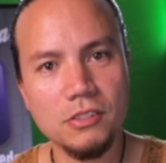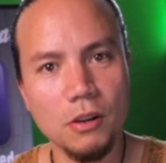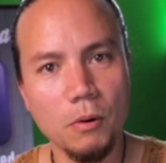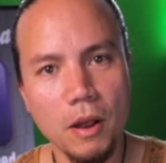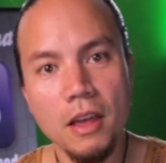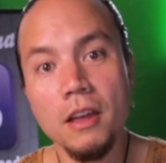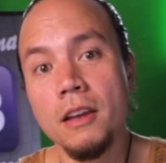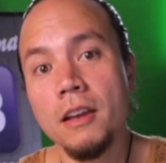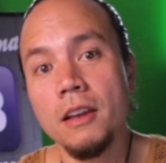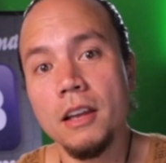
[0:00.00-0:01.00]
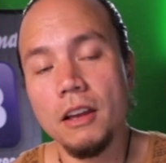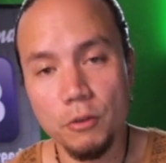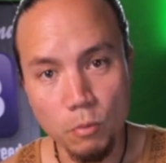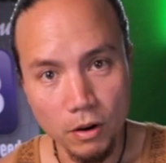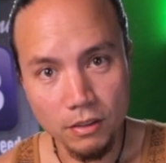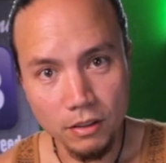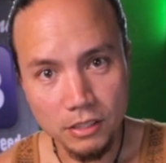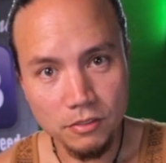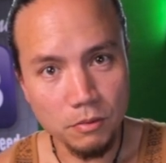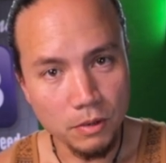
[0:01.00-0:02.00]
So if you want on the
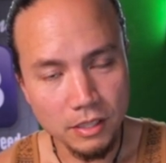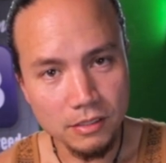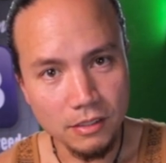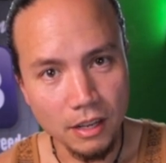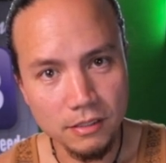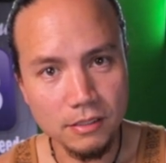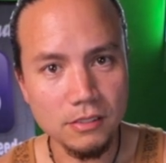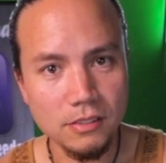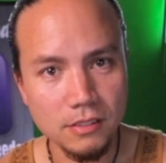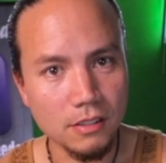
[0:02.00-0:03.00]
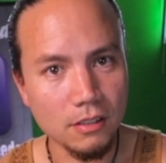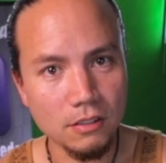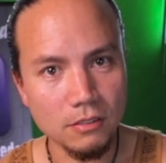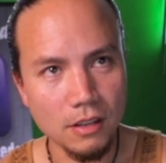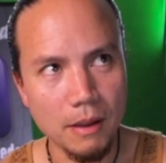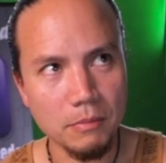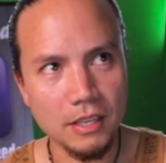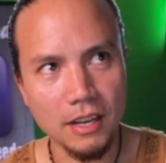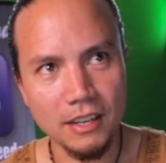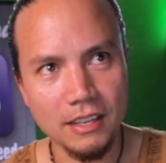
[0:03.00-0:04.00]
list for one of these snakes, there's still time
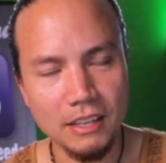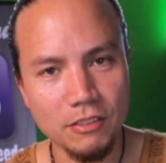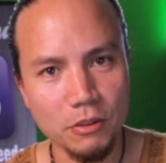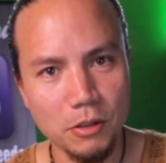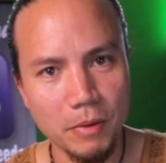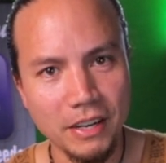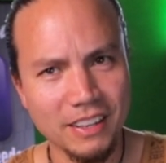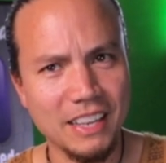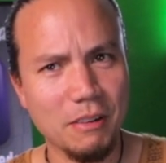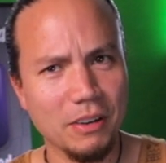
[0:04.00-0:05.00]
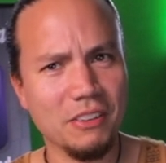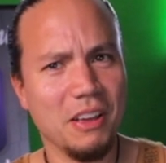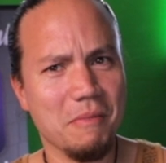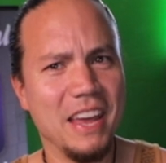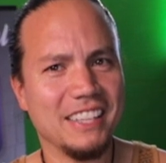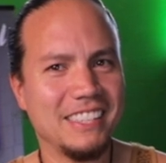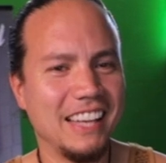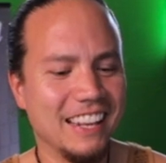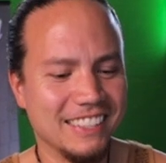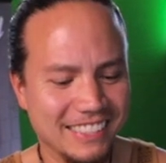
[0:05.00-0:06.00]
to get in even though you might not get one, if that makes
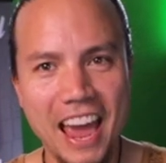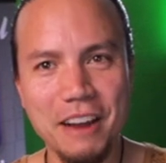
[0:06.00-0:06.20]
sense.